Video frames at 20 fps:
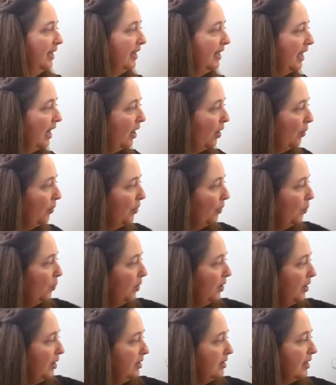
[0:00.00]
Now, the
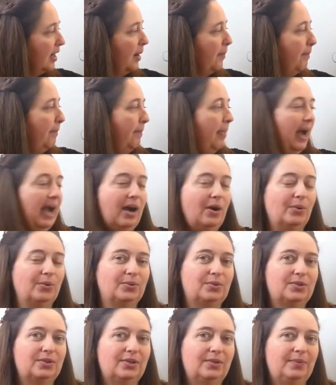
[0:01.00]
word
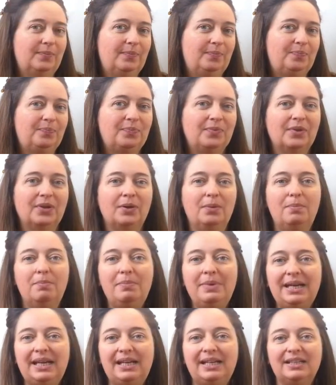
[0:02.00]
about
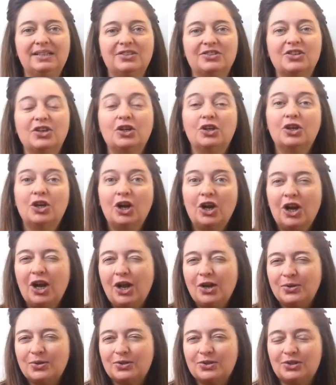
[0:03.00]
means
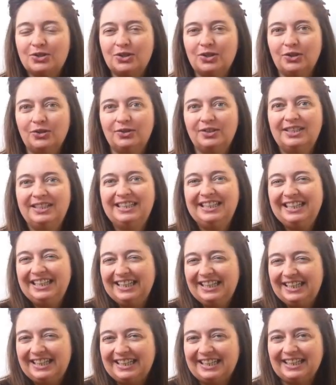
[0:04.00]
close to,
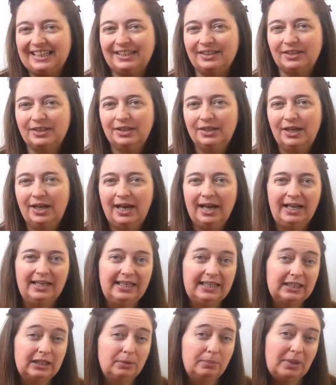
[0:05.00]
nearly, a
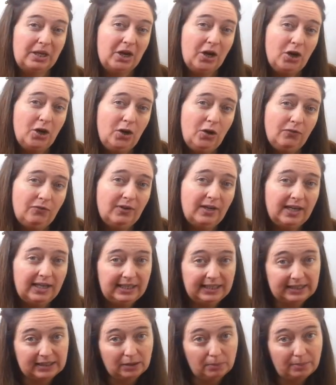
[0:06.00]
little bit over, a
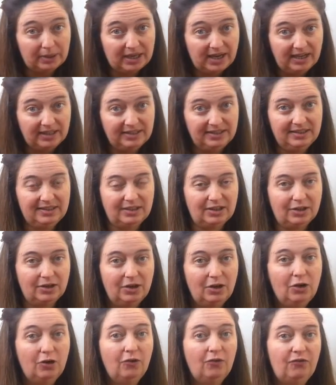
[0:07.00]
little bit under
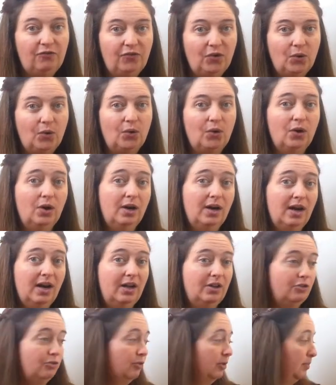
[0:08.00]

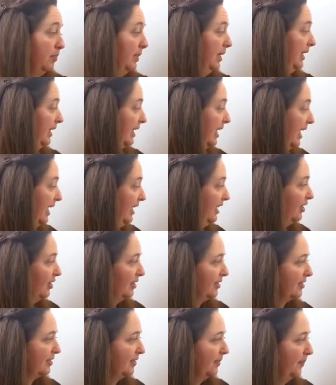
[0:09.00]
400 million
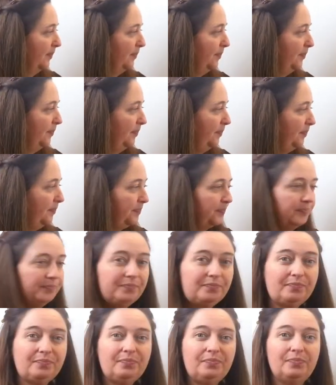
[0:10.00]
acres.
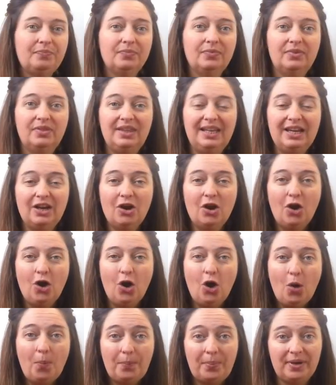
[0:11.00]
the
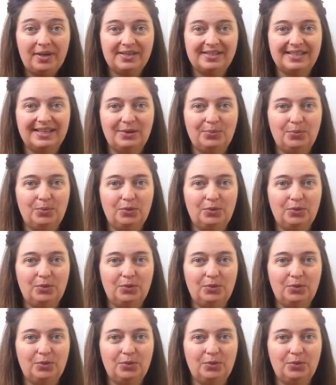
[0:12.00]
opposite